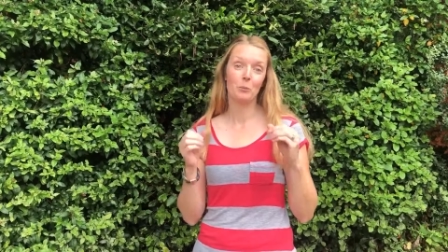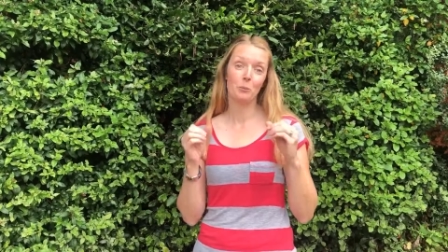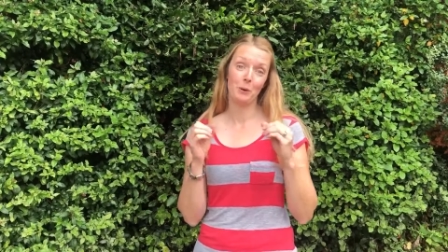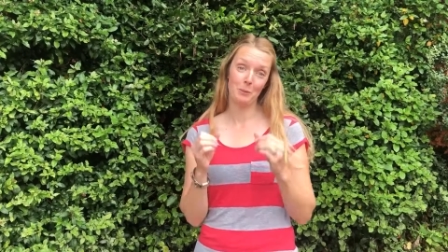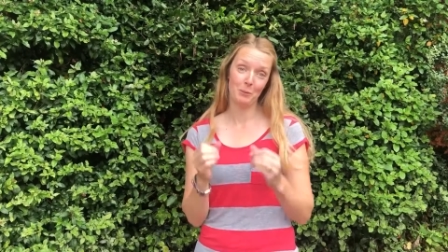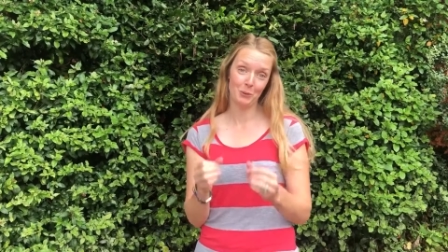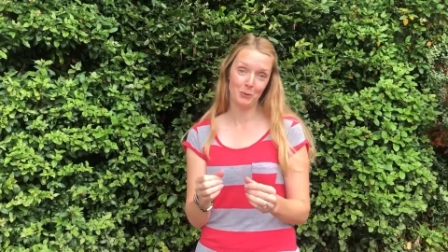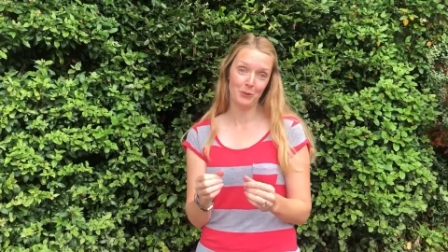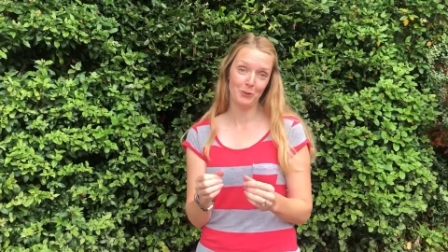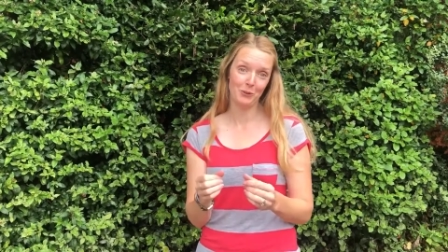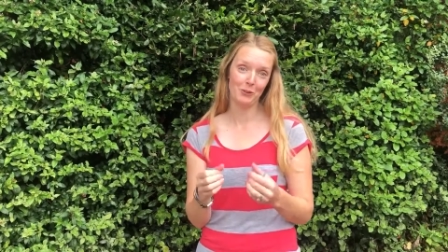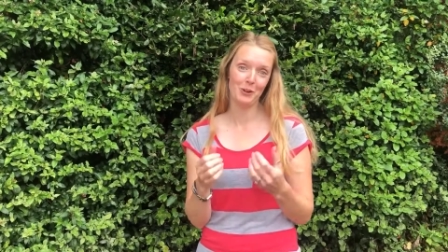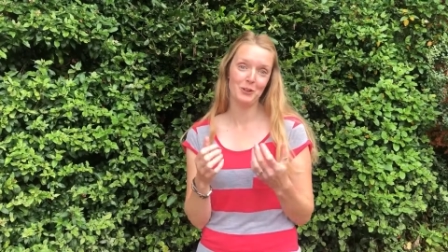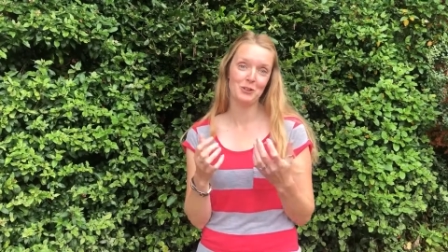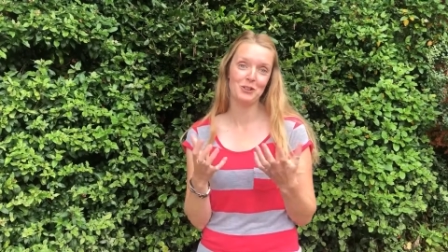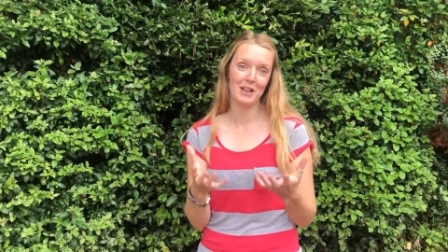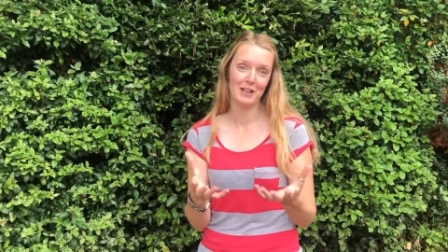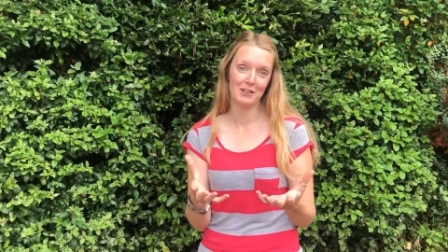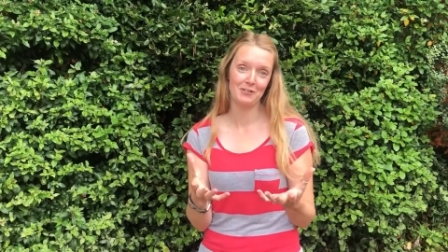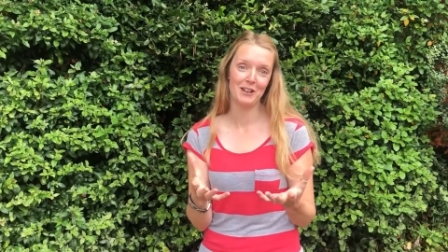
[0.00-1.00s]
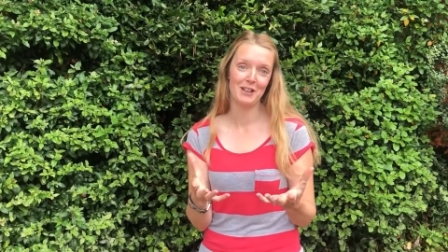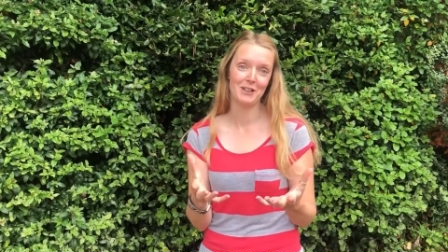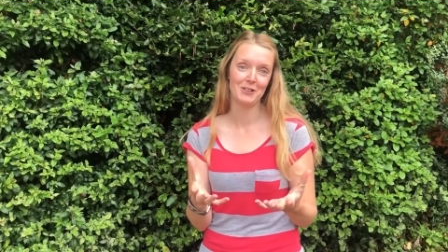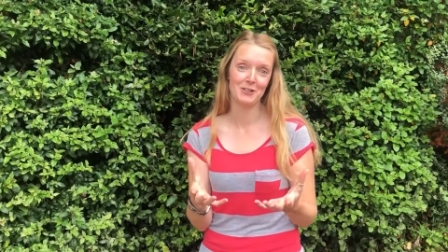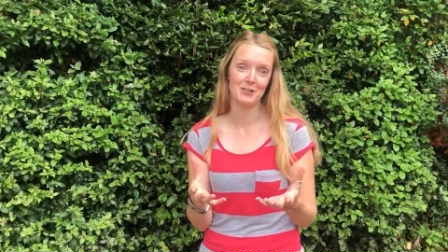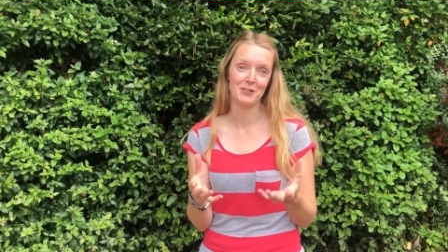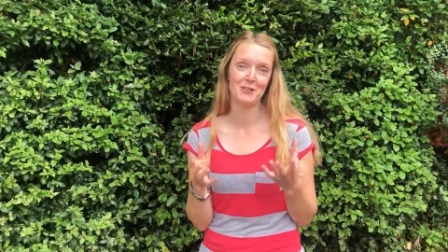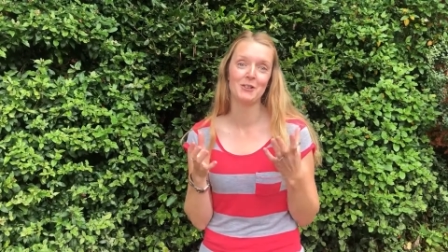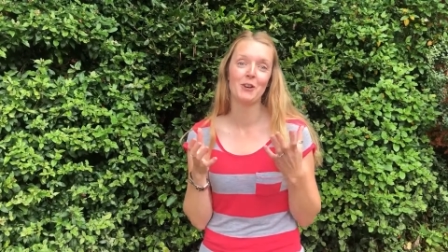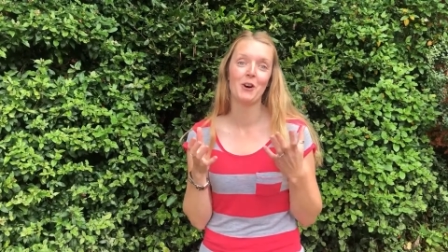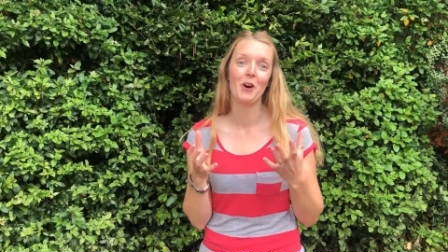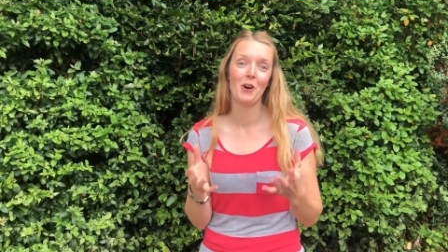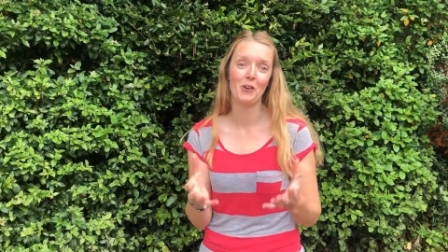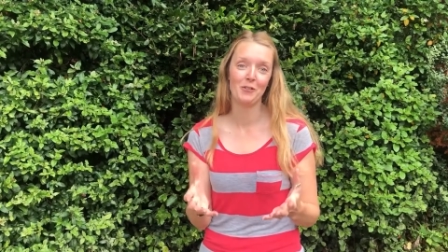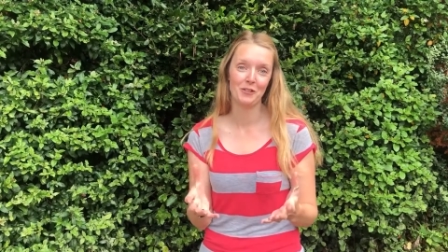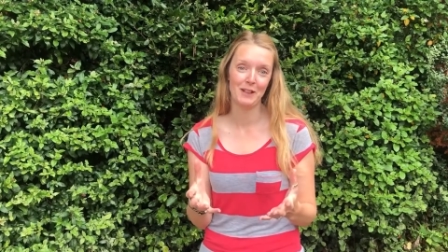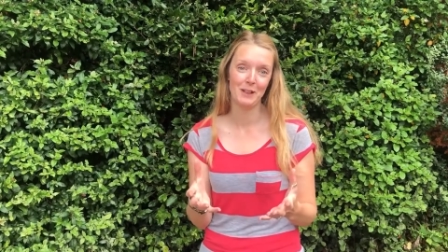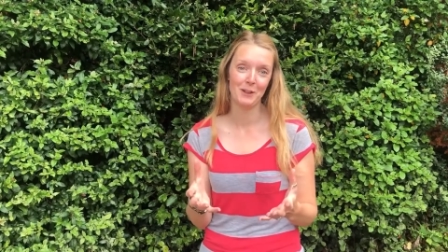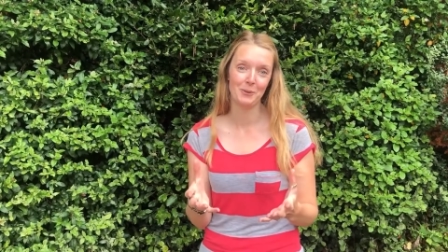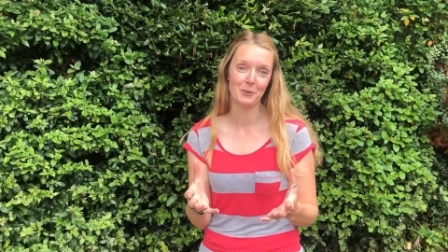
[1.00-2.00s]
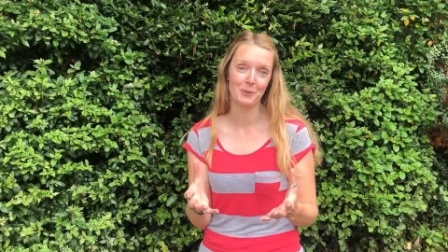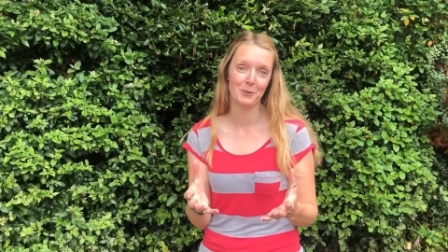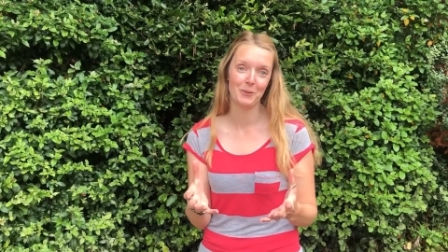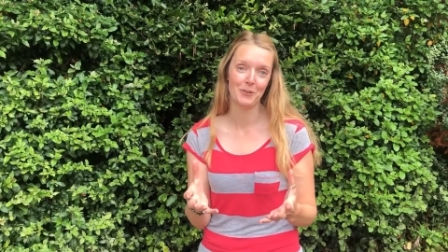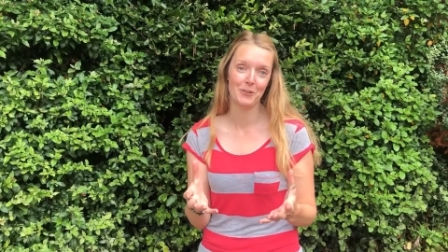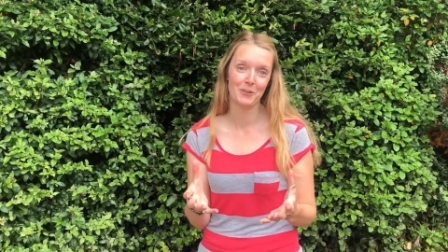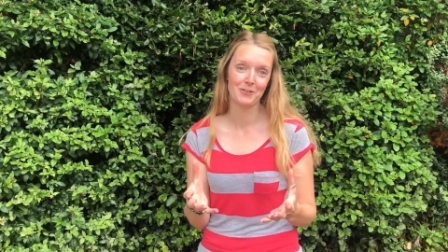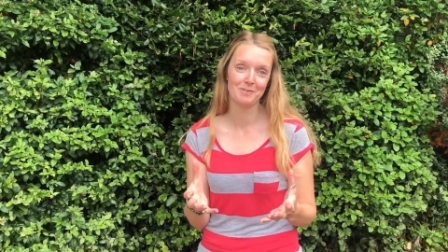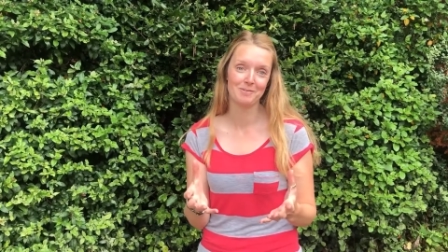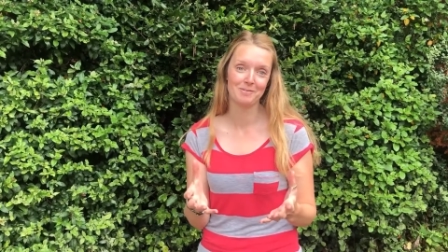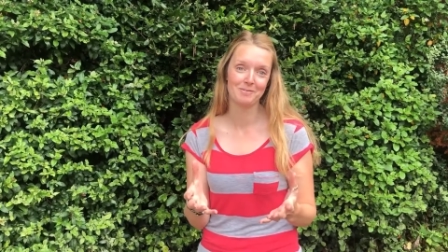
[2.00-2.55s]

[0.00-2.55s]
we want to grow generations of equals.